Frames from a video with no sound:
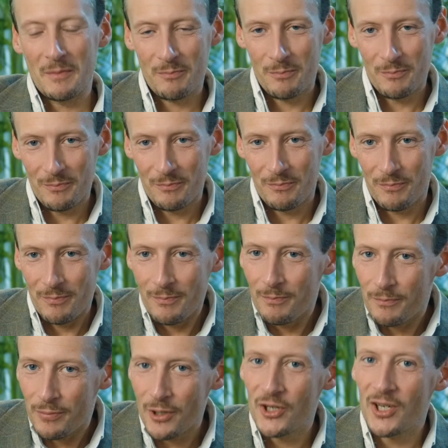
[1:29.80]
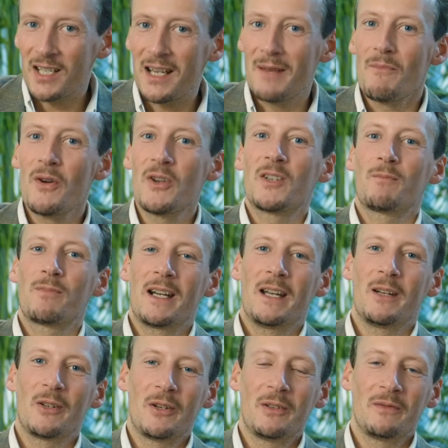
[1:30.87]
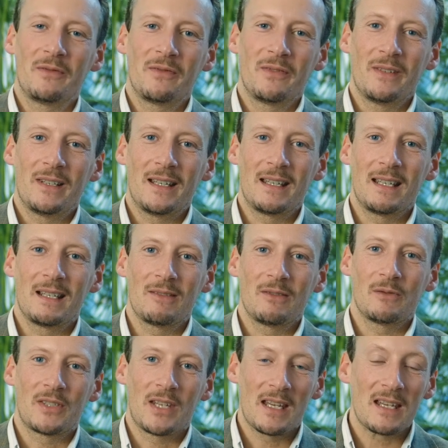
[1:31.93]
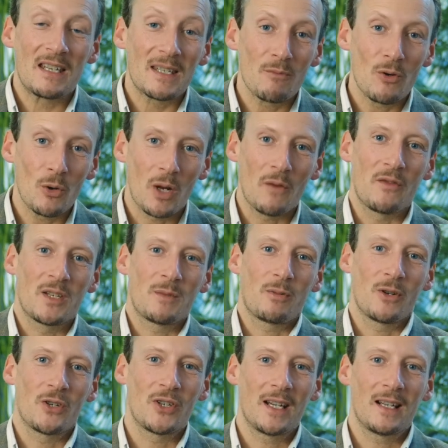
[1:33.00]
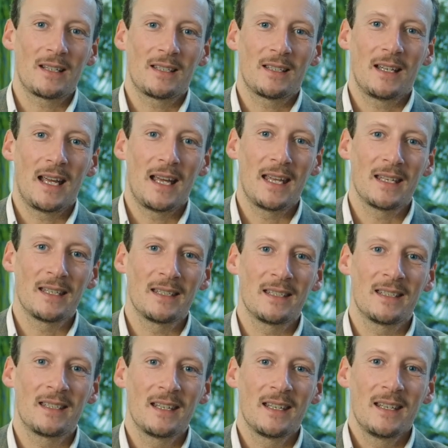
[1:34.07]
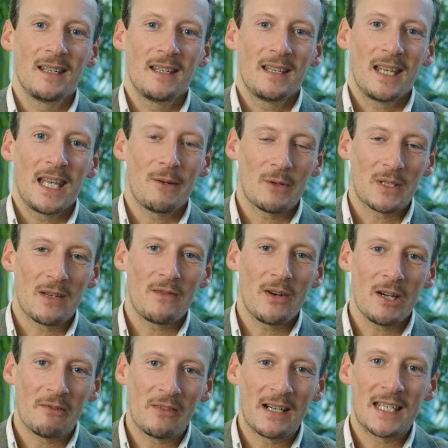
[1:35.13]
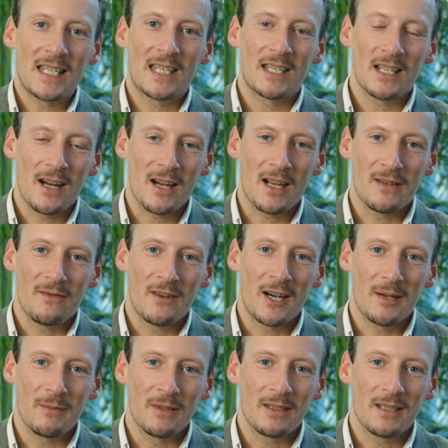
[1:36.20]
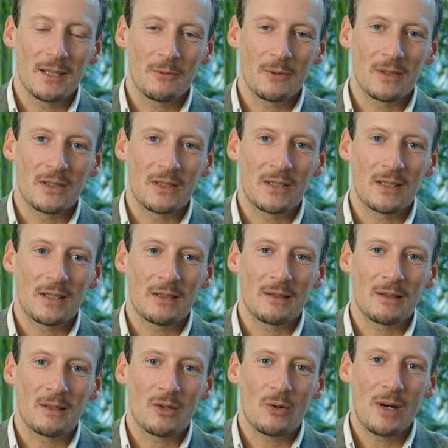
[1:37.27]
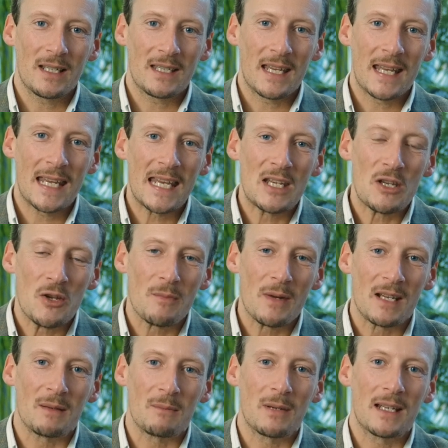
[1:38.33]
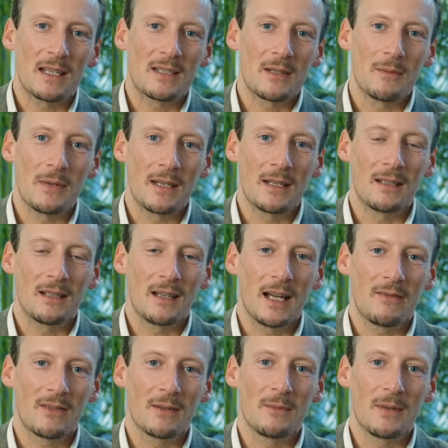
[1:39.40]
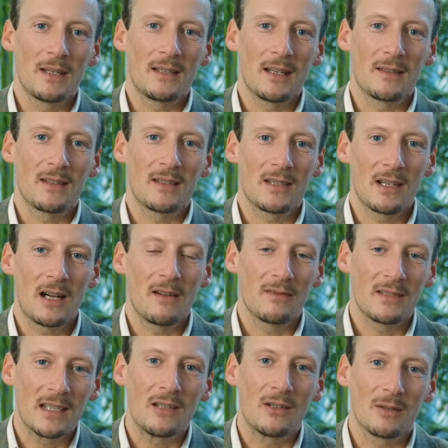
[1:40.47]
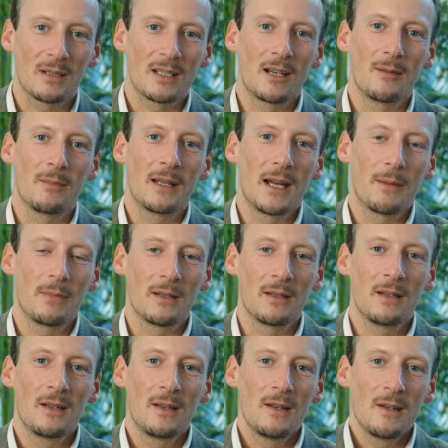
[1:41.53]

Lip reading: The project I'm most proud of was a small office project, and it was a very, very stark environment. It was quite an inhumane place to be in, I have to admit, and the staff didn't look terribly happy.